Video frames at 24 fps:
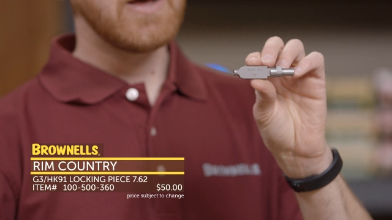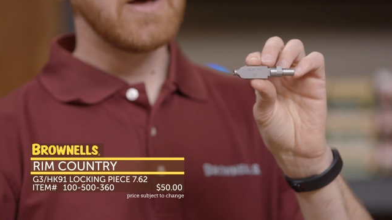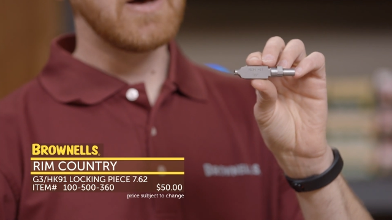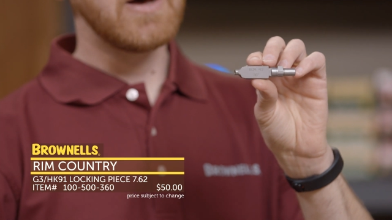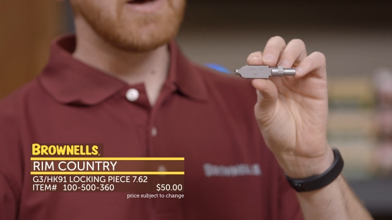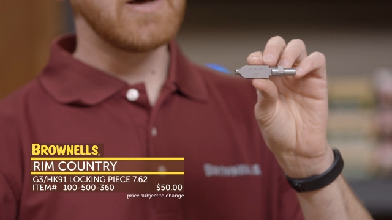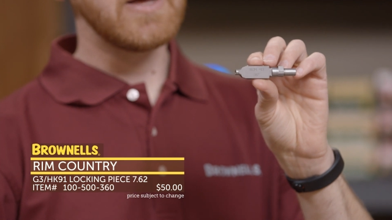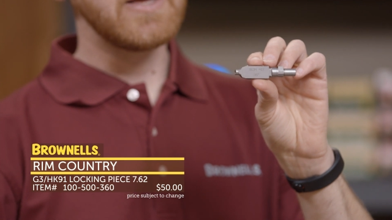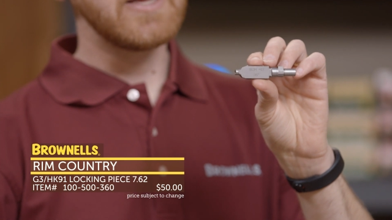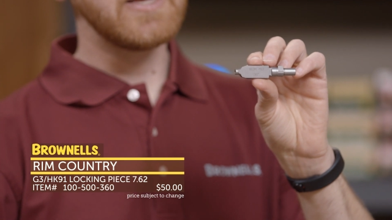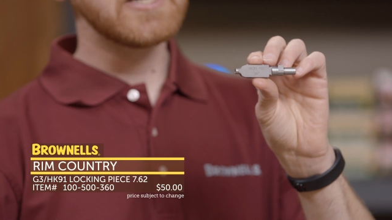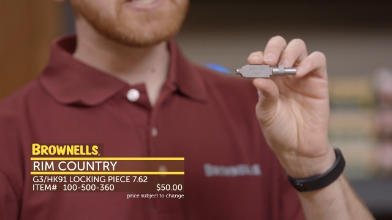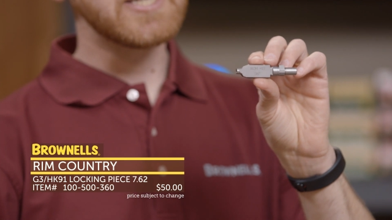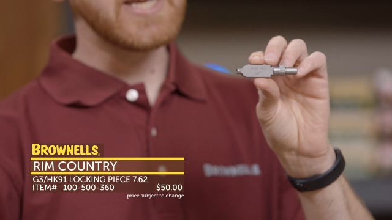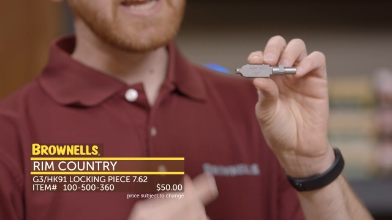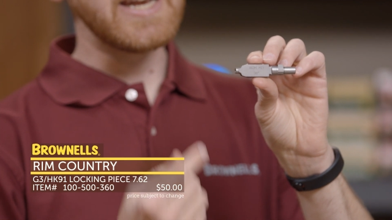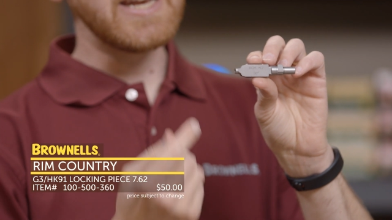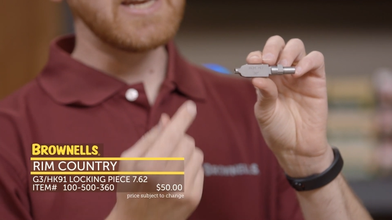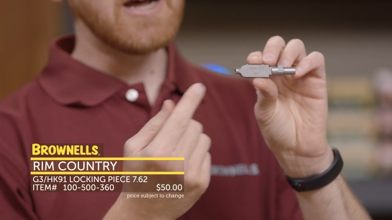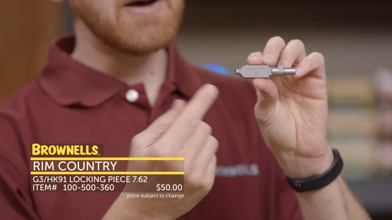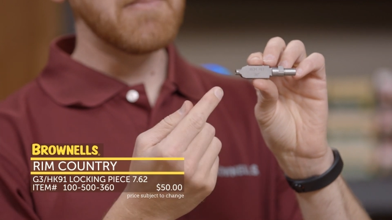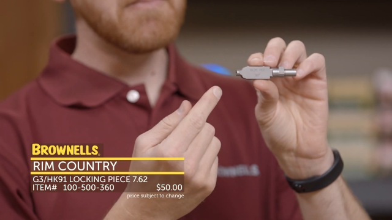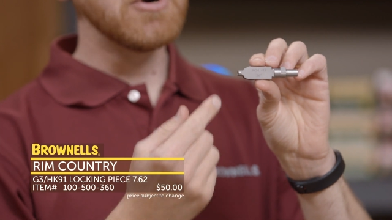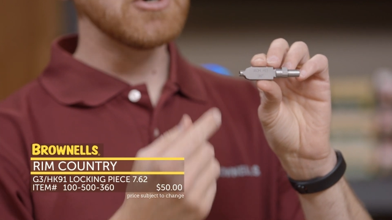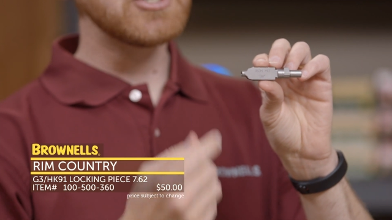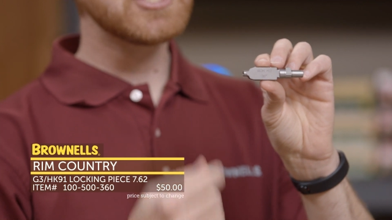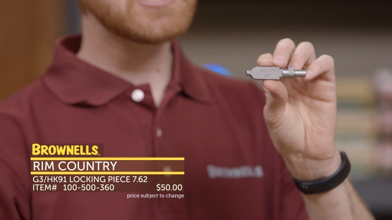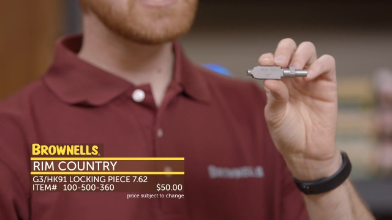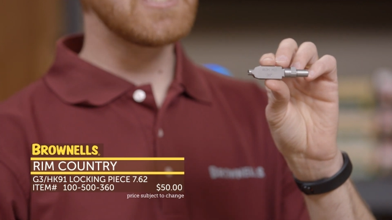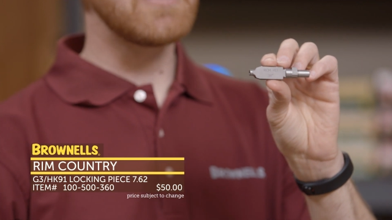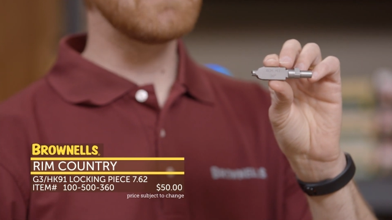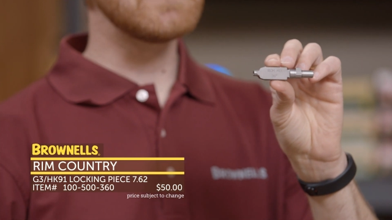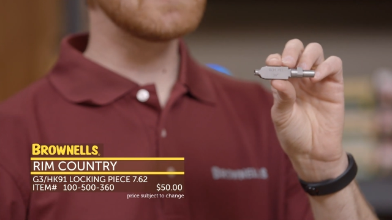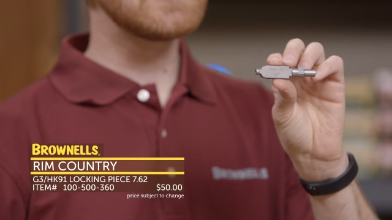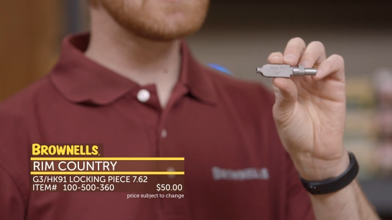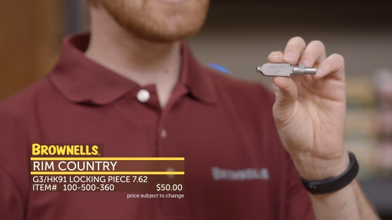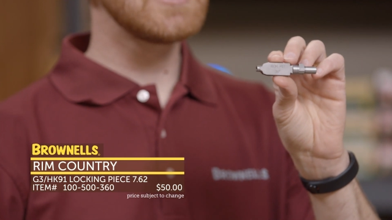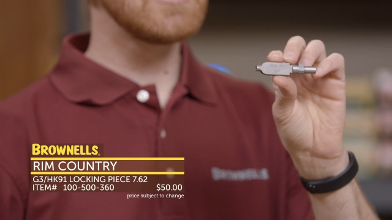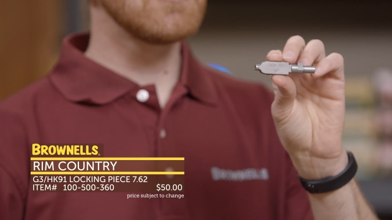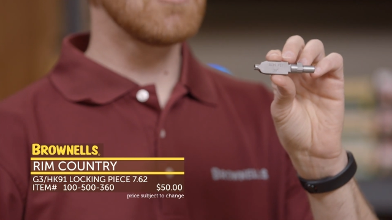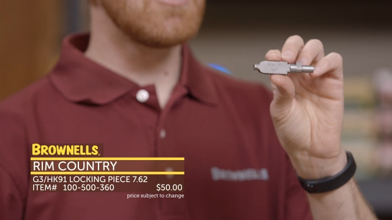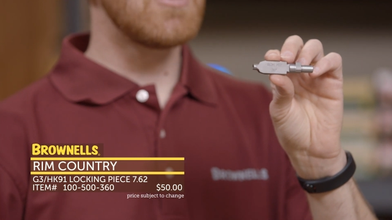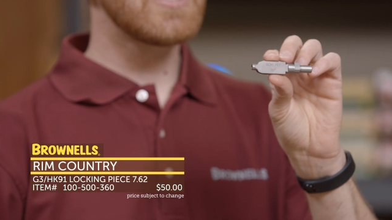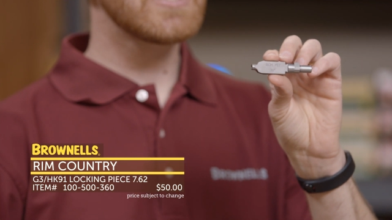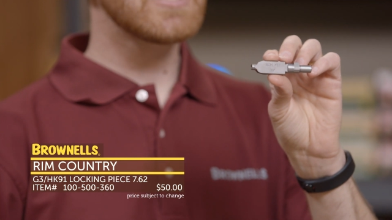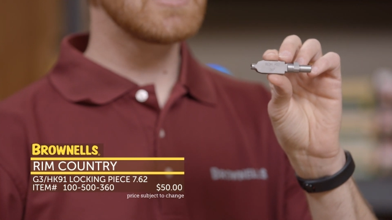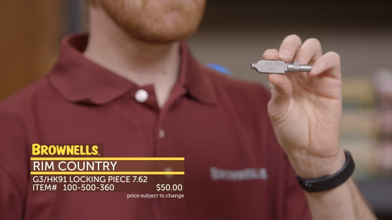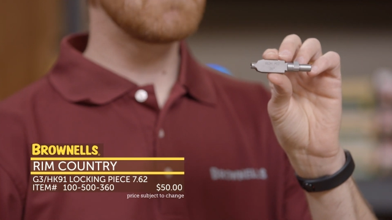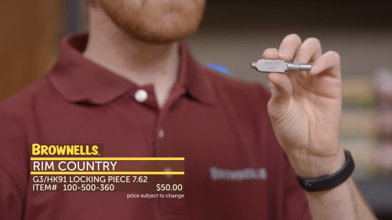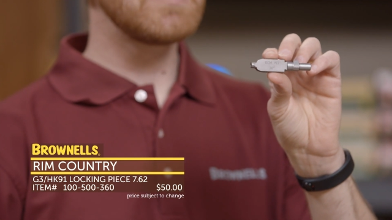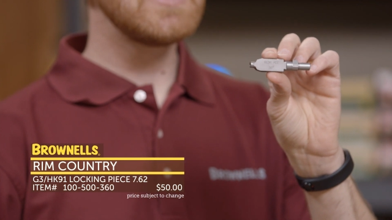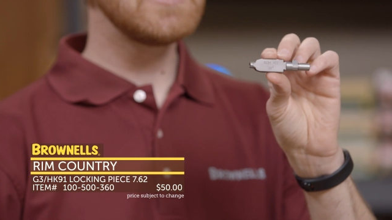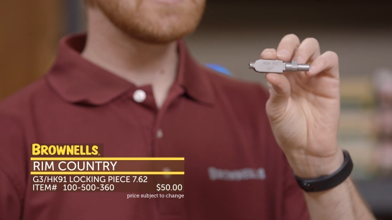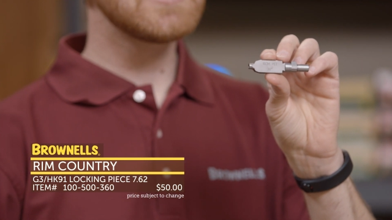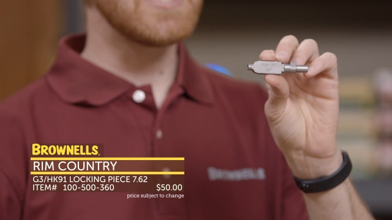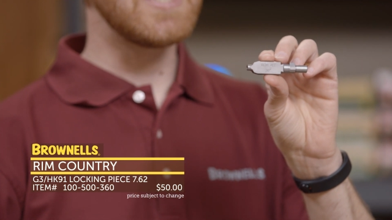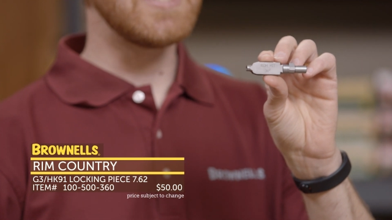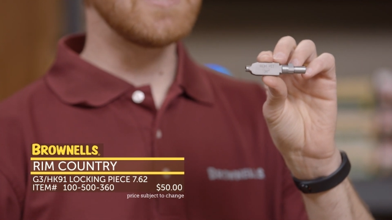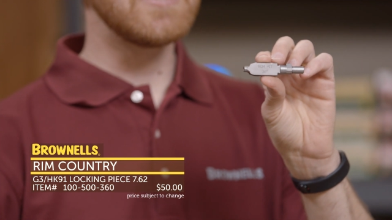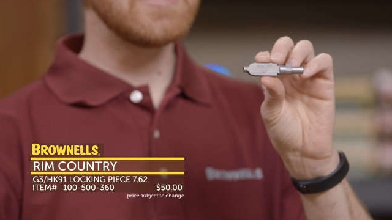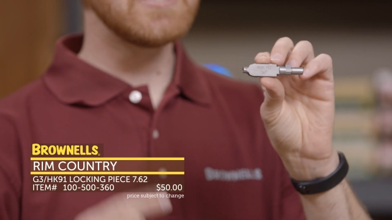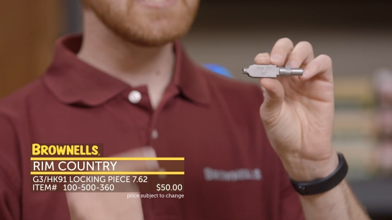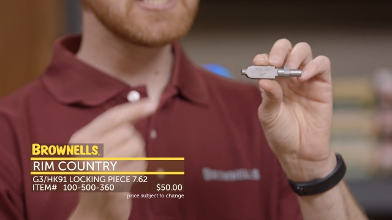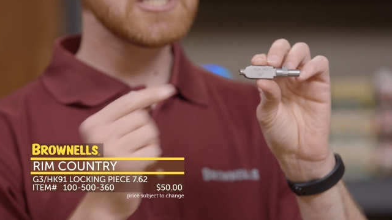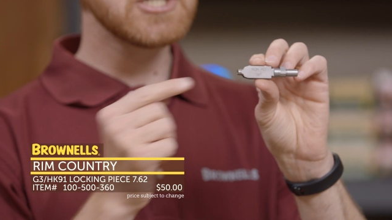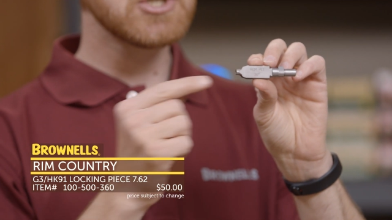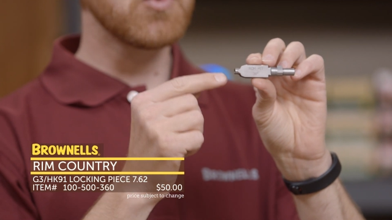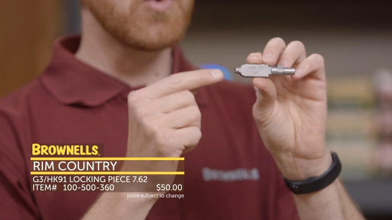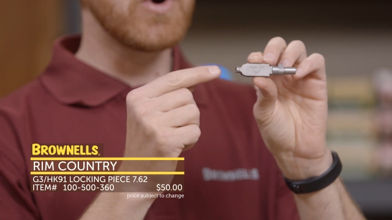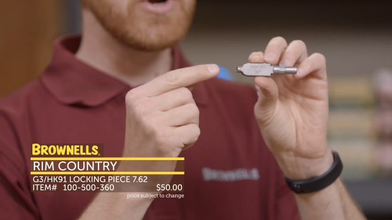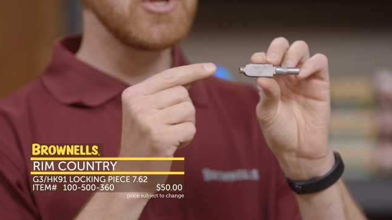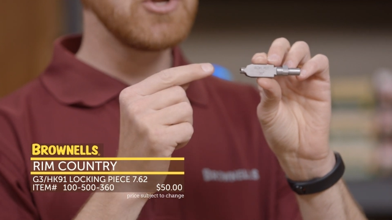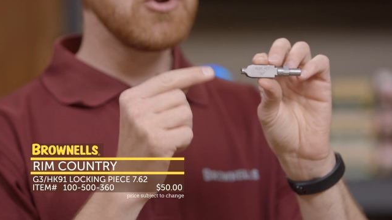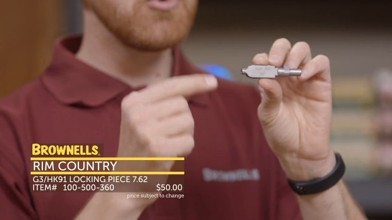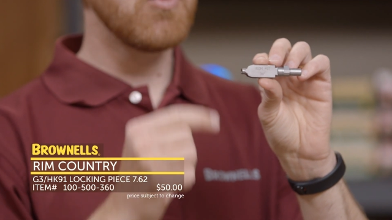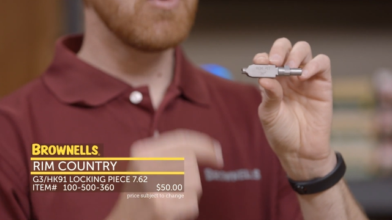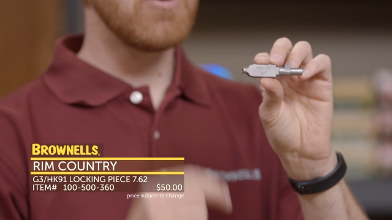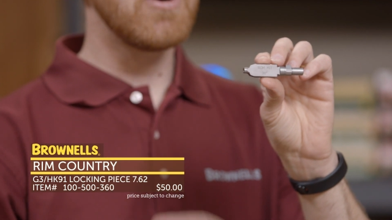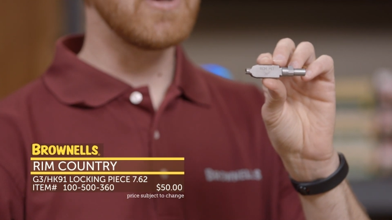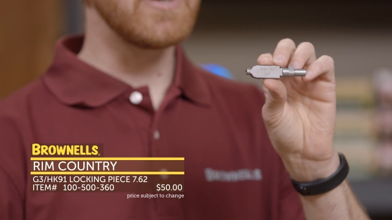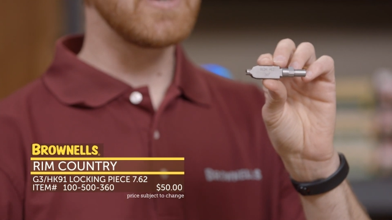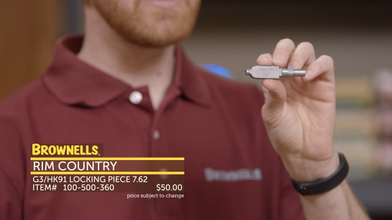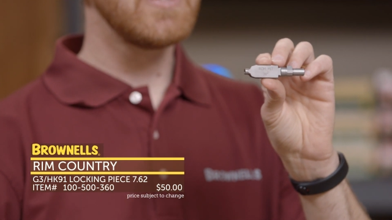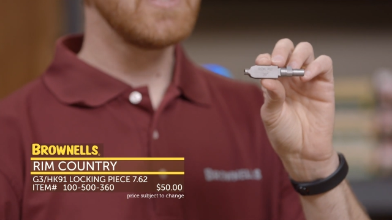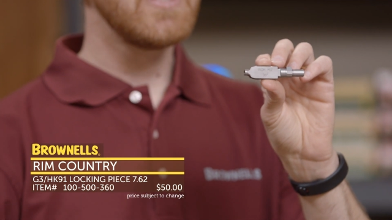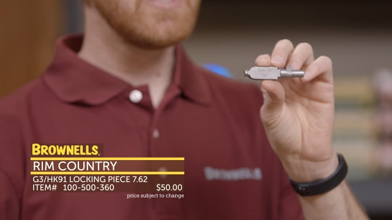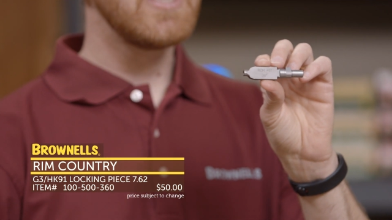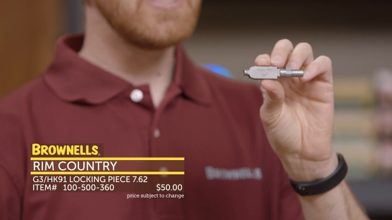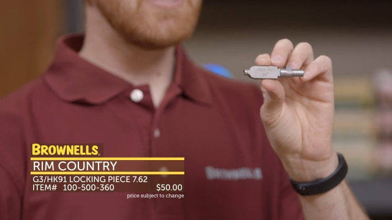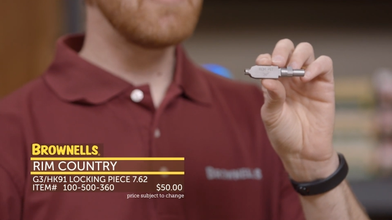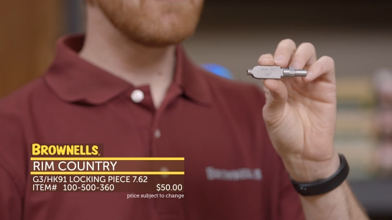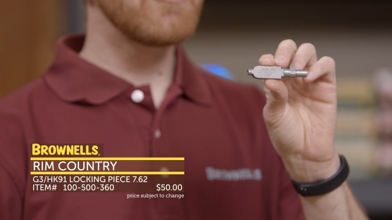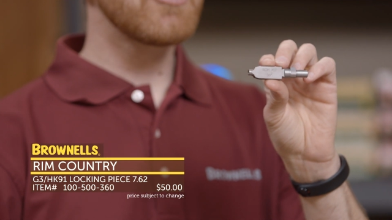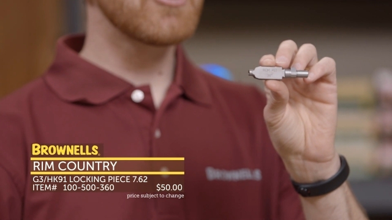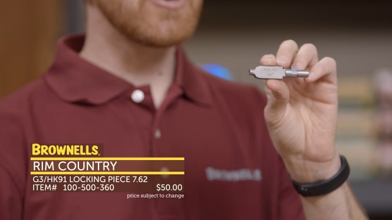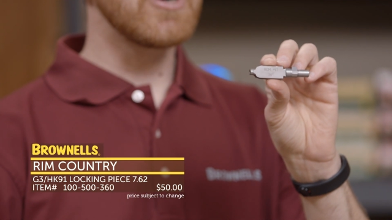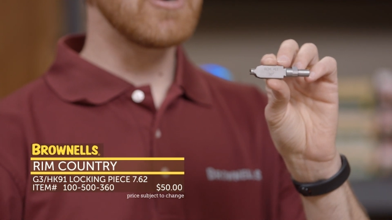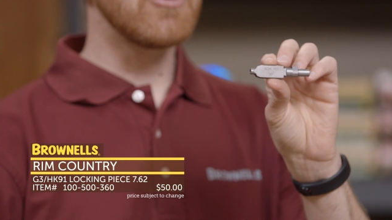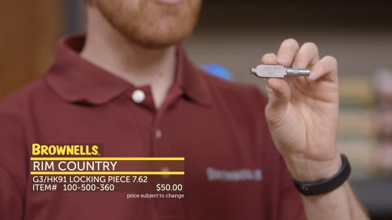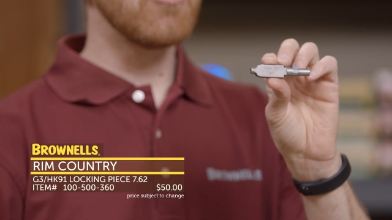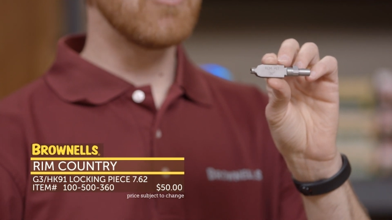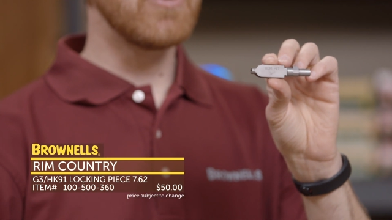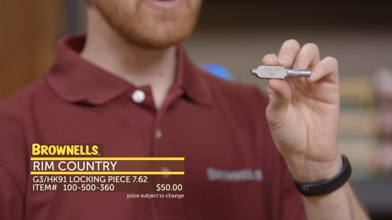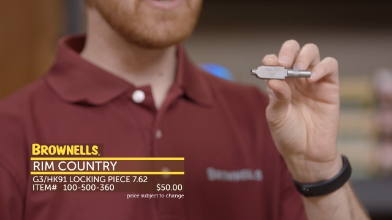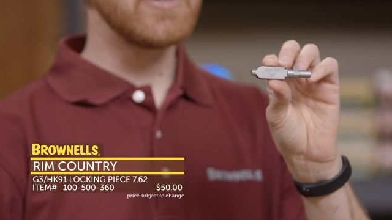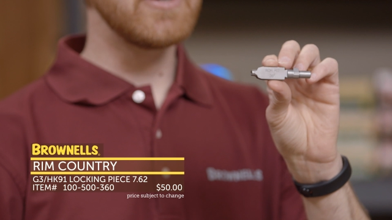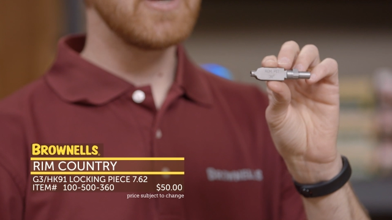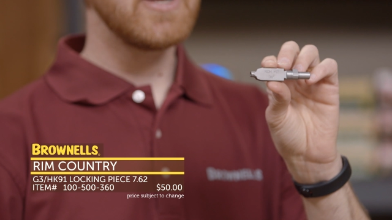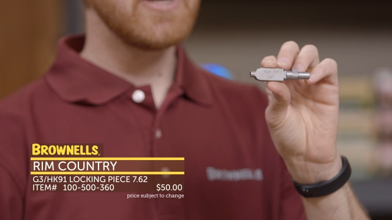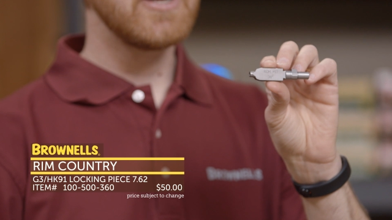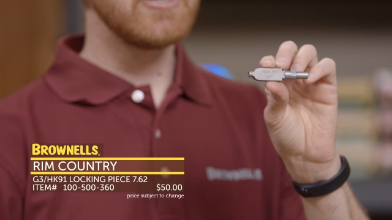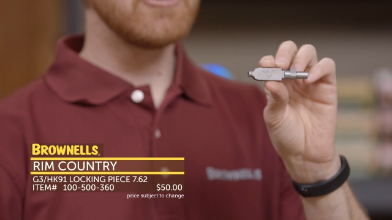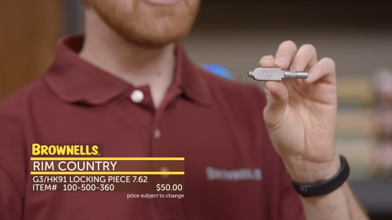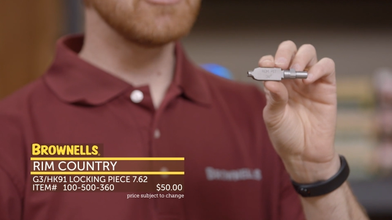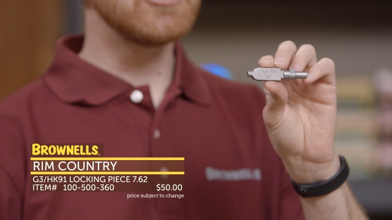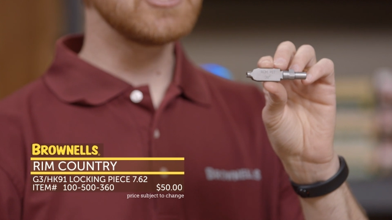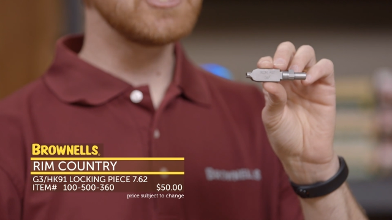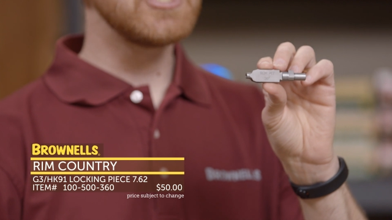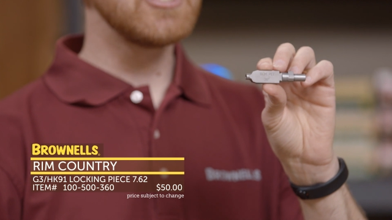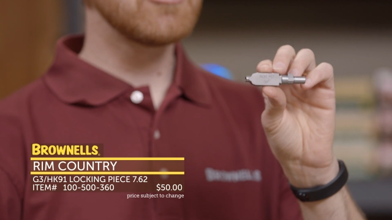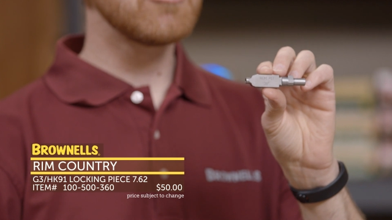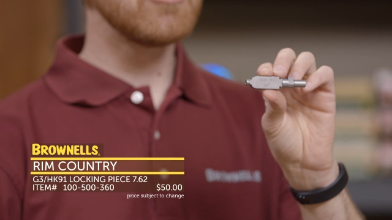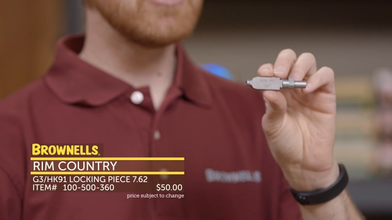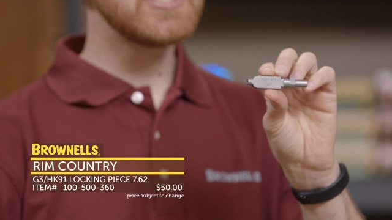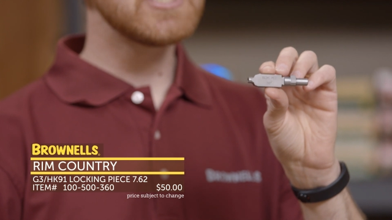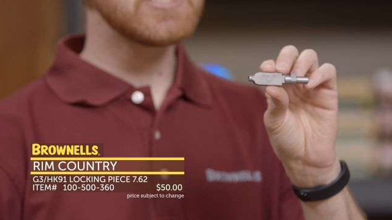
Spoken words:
[unreadable: no face in view]